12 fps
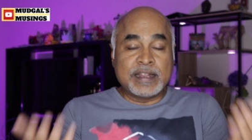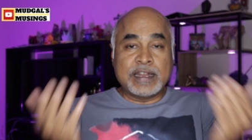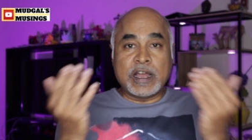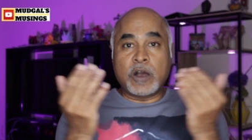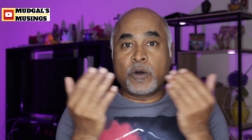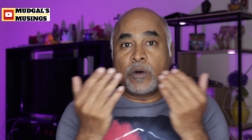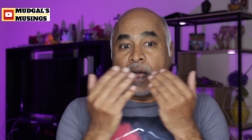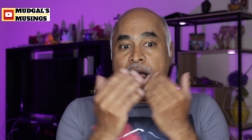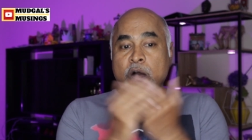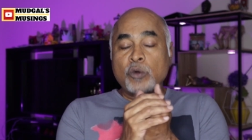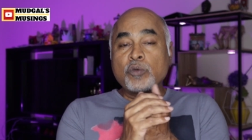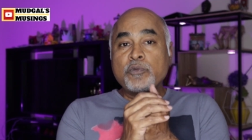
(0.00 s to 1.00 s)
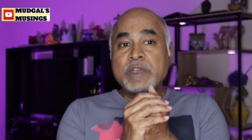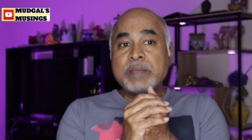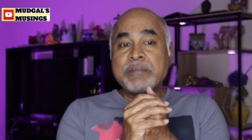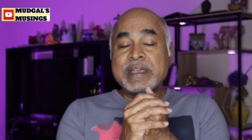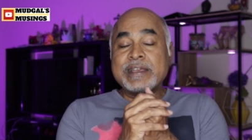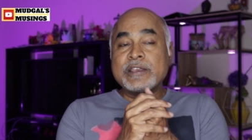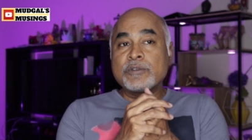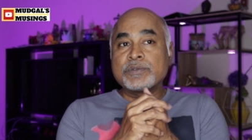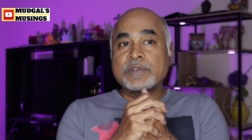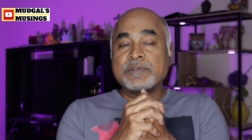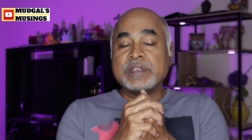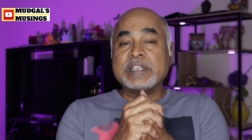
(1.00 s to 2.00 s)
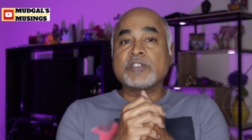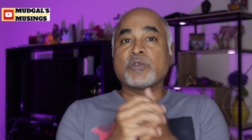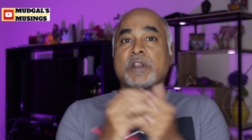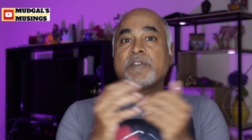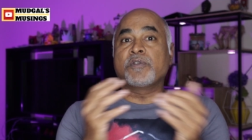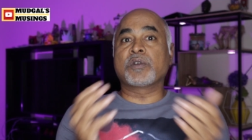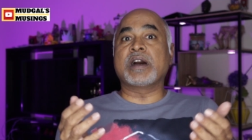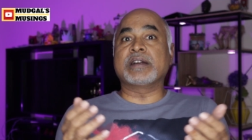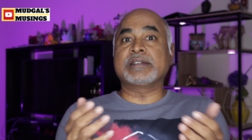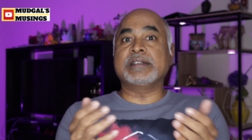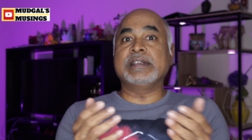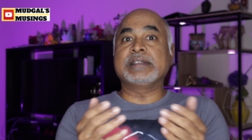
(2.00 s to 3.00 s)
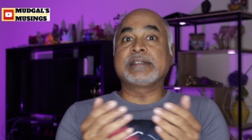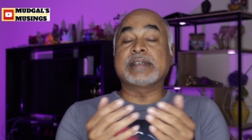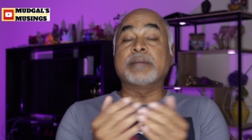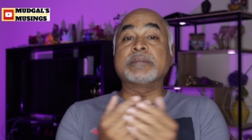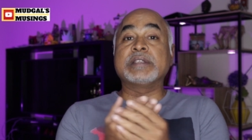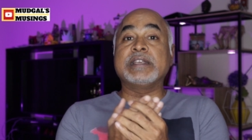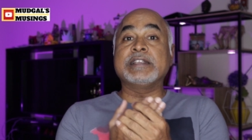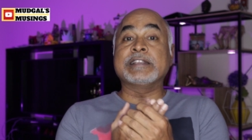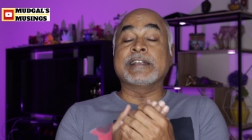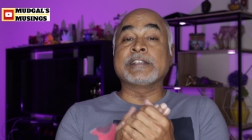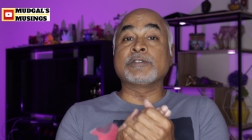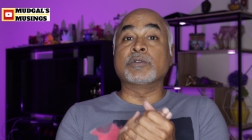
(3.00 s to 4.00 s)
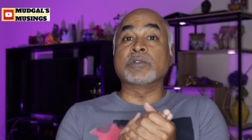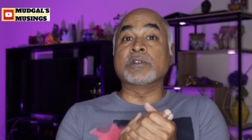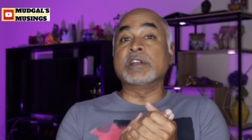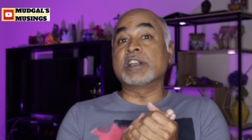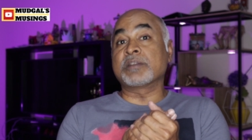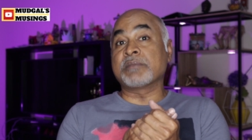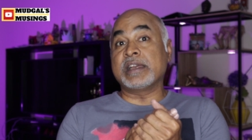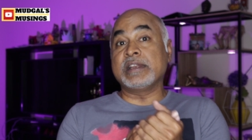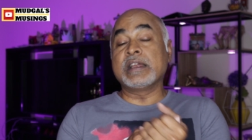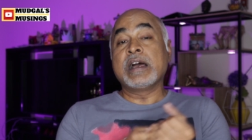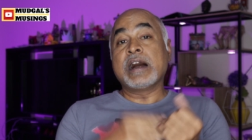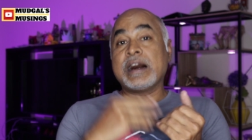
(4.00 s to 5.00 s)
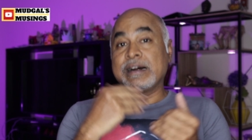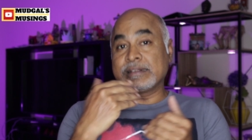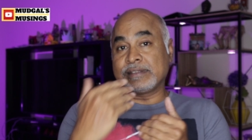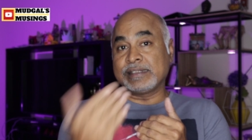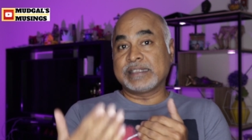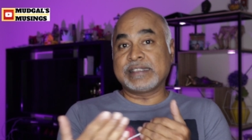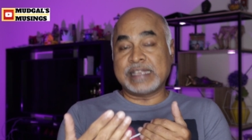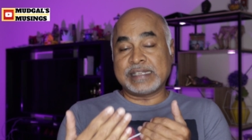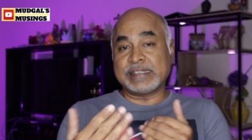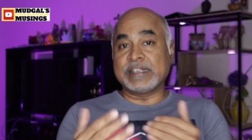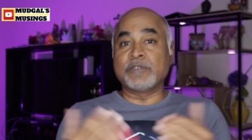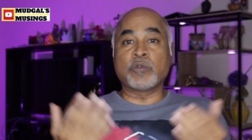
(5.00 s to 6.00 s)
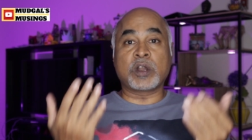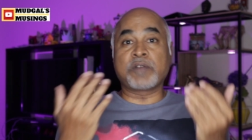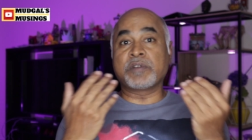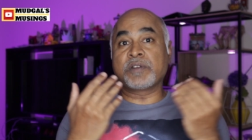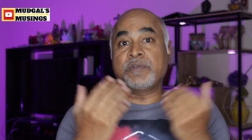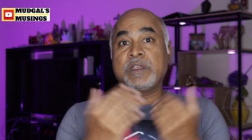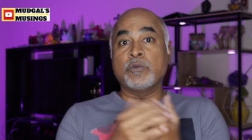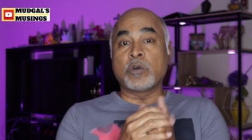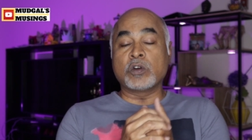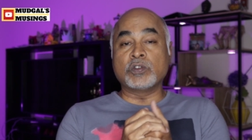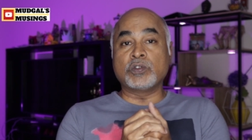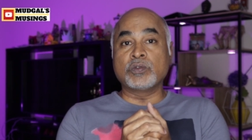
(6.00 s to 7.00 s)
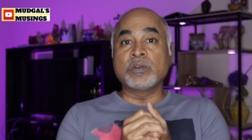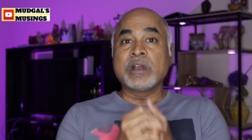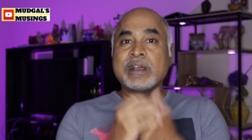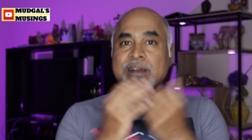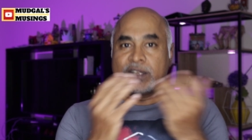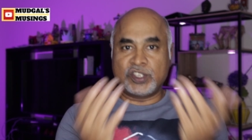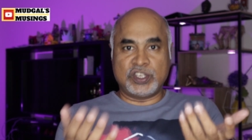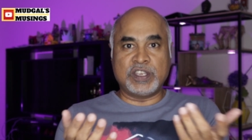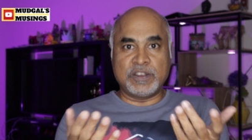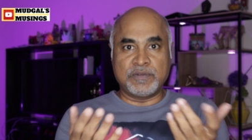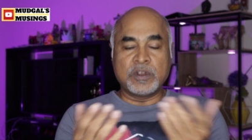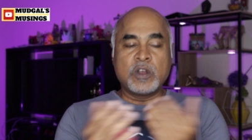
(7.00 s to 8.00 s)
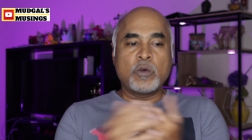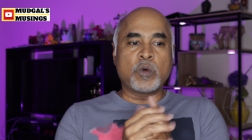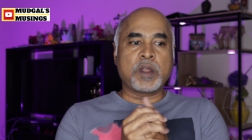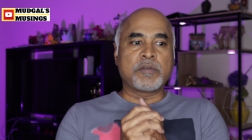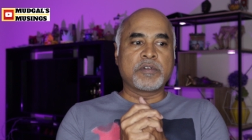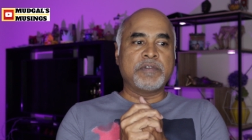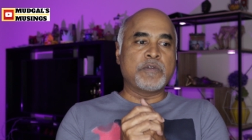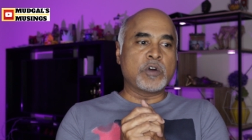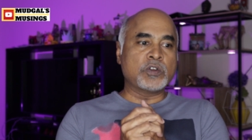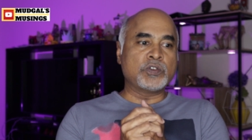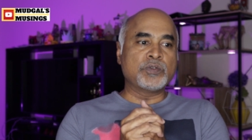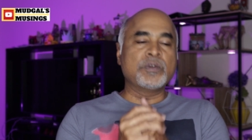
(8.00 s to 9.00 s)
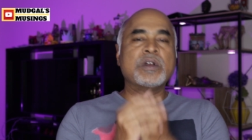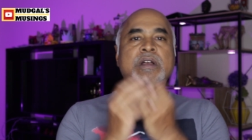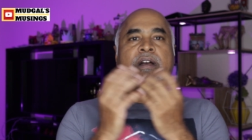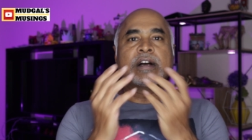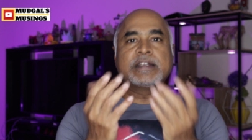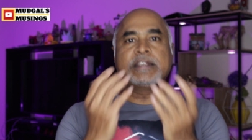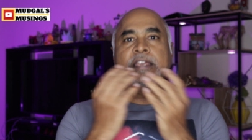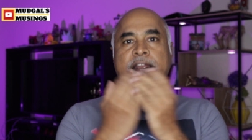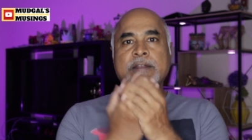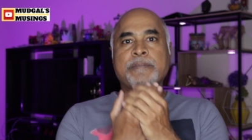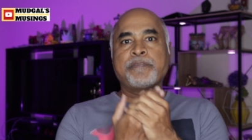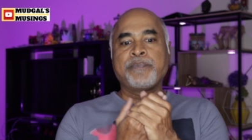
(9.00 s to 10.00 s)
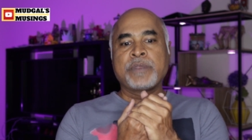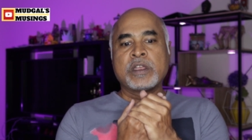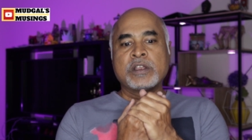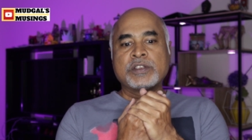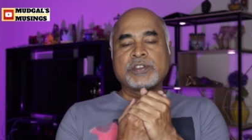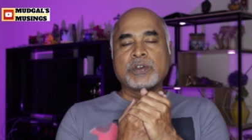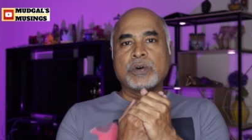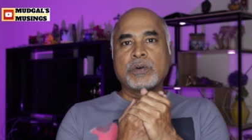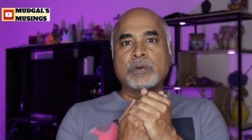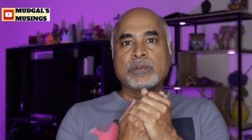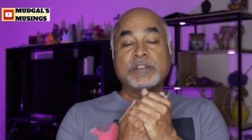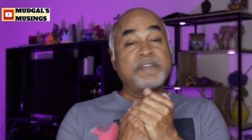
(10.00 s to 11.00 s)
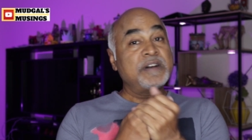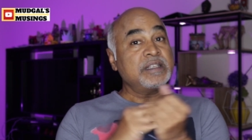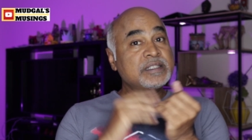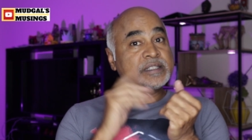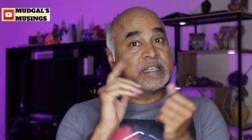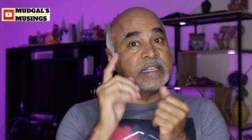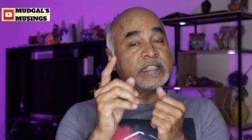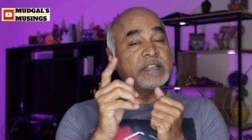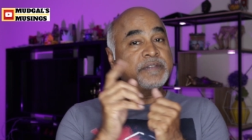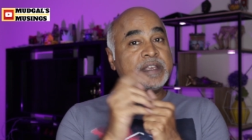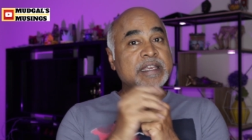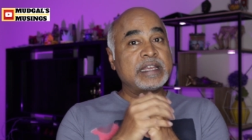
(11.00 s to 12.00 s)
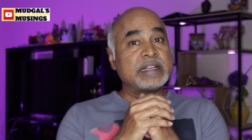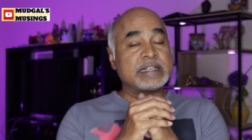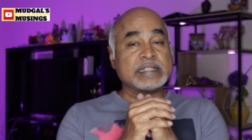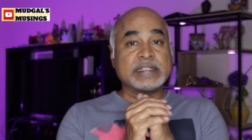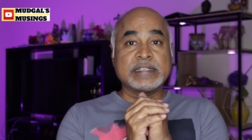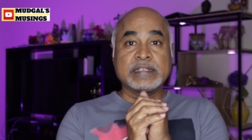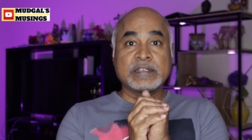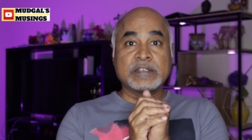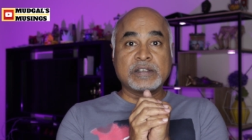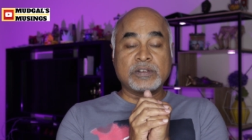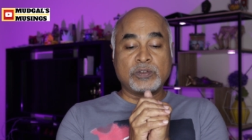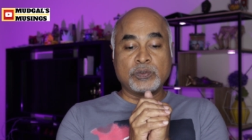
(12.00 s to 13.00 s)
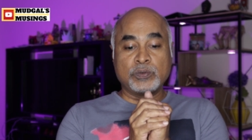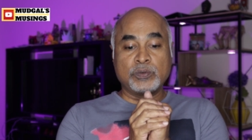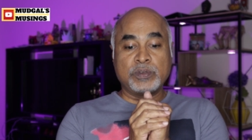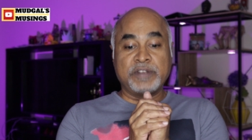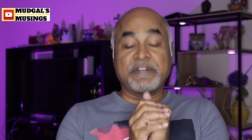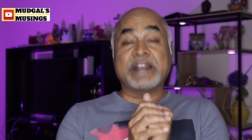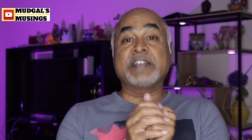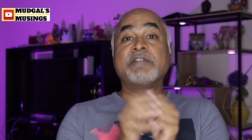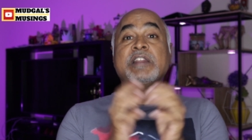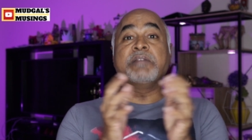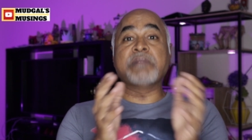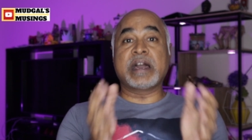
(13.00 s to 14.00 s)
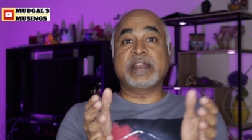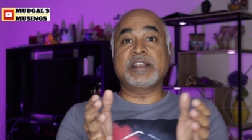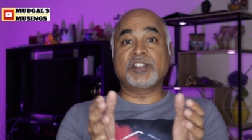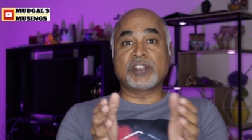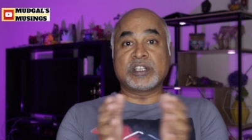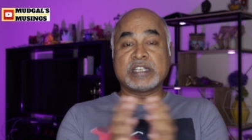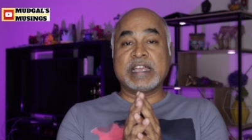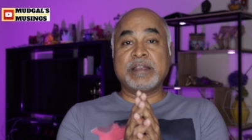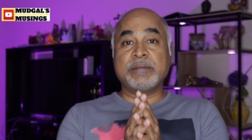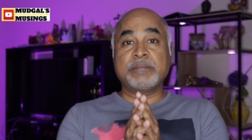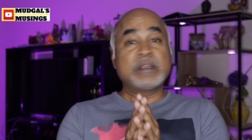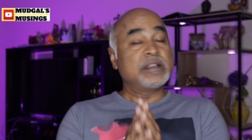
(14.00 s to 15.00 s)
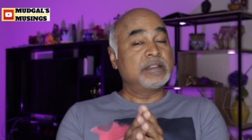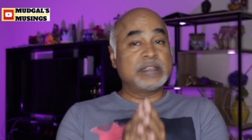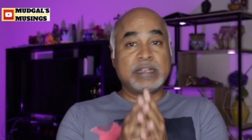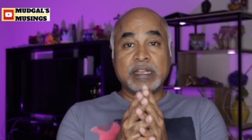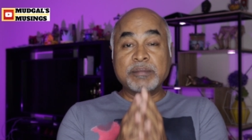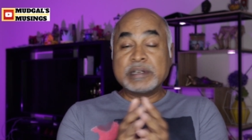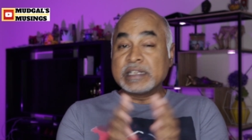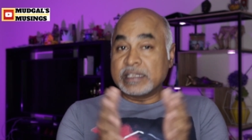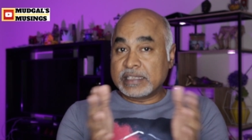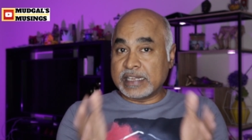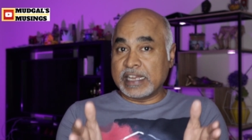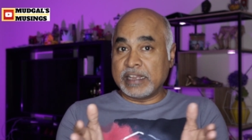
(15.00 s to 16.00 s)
Now, how we make use of these 24 hours is something that is going to determine our success in whatever we want to achieve, whatever we want to attain. So the first thing that we can consider to effectively manage the time, the limited